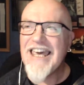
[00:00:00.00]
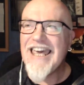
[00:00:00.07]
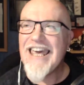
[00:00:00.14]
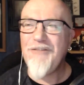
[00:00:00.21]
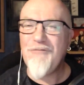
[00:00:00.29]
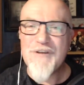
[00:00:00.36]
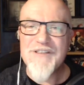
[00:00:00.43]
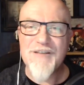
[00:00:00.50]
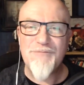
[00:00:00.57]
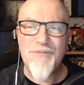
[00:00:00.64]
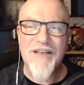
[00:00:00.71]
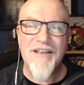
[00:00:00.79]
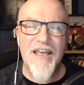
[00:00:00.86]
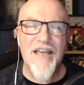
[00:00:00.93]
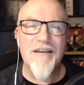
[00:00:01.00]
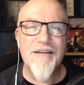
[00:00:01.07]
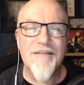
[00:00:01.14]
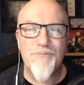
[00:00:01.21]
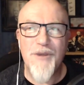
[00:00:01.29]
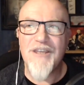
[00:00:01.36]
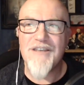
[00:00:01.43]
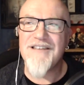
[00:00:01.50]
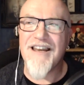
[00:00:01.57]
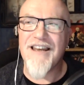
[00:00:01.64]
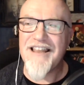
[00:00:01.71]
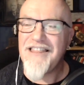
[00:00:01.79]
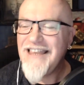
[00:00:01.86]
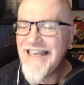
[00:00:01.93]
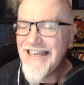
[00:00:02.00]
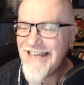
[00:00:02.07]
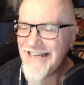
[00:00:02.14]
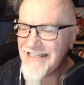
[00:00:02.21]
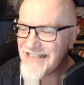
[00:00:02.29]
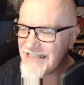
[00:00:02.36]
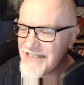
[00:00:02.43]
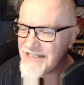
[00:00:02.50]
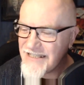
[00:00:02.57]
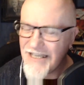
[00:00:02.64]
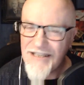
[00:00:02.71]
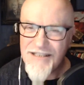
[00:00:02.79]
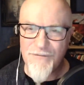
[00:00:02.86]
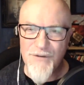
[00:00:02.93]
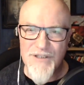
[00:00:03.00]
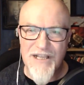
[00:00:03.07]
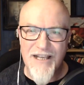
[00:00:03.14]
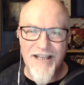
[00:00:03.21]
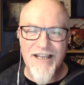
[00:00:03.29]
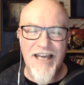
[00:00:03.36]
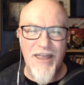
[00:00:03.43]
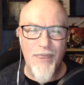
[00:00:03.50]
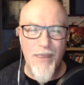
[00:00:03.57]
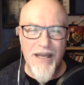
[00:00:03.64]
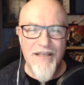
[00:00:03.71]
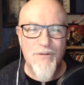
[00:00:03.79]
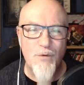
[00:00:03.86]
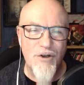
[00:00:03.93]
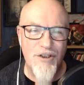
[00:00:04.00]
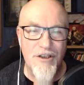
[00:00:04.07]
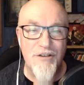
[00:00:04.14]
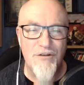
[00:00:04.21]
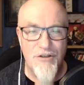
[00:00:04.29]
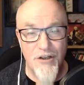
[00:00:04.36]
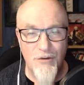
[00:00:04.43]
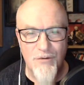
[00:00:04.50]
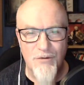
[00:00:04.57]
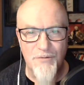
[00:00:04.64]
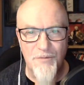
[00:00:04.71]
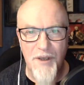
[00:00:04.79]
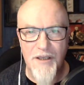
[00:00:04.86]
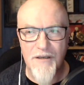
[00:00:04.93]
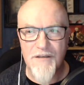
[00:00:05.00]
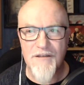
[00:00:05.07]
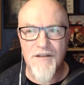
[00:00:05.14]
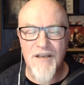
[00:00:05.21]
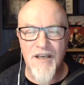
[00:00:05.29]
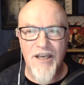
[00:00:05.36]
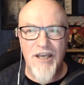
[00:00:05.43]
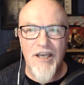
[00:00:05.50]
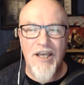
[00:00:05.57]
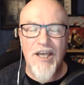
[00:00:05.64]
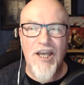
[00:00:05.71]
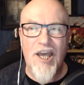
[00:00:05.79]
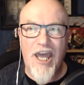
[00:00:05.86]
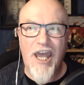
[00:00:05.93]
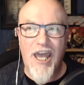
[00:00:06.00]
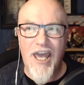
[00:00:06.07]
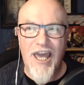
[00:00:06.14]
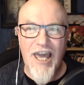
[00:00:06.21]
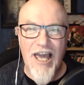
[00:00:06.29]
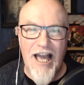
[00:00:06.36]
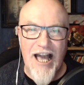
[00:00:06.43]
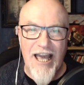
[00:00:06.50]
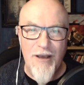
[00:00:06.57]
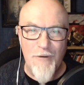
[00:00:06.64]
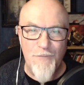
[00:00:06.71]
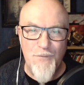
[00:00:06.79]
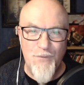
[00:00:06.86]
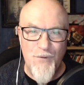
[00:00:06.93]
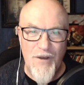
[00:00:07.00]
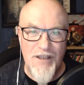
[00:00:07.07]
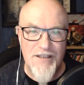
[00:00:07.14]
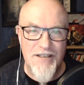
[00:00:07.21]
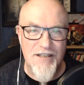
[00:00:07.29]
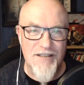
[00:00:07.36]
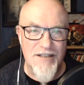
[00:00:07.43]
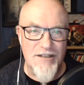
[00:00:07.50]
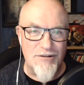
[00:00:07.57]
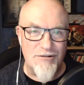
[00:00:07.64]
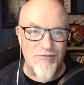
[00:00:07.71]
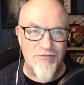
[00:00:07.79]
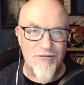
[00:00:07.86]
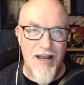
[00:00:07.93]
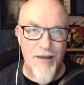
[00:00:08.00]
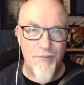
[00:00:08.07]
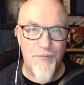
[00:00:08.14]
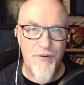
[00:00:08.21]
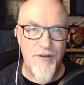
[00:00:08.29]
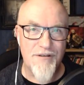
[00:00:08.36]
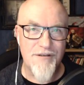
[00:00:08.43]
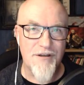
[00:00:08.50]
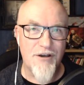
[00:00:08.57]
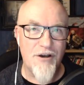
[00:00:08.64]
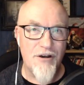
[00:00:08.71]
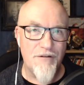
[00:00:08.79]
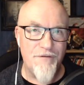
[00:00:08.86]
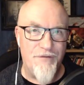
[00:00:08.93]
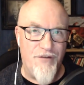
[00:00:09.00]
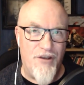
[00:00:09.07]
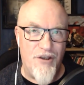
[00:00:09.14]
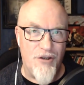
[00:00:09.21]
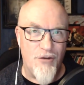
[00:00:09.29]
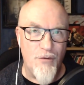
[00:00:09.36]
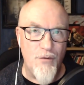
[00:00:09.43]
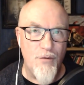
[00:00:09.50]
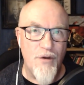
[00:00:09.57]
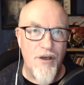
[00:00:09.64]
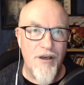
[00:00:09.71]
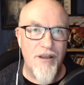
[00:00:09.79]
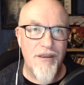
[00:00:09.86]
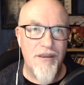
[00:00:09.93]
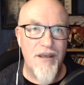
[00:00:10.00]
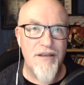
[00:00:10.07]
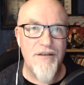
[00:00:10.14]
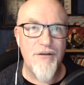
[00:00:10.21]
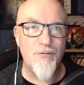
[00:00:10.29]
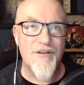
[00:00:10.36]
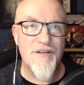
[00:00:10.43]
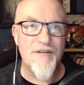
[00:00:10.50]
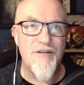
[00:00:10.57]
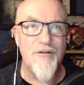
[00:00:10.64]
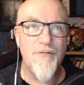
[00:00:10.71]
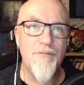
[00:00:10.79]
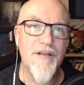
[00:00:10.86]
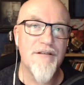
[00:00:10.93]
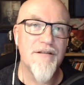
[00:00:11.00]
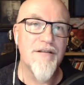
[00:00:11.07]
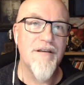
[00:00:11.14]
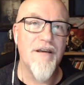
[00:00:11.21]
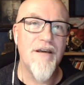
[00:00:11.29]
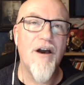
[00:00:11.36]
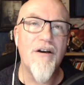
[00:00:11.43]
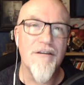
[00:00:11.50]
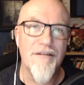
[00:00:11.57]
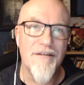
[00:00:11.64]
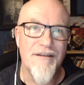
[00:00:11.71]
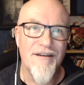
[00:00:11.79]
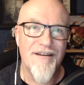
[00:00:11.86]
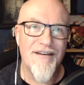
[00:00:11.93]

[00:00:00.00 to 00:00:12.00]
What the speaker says: If there's something, because I think it is instinctive, is like, that's what you do, because if it doesn't grab it off you, then you assume it's gone.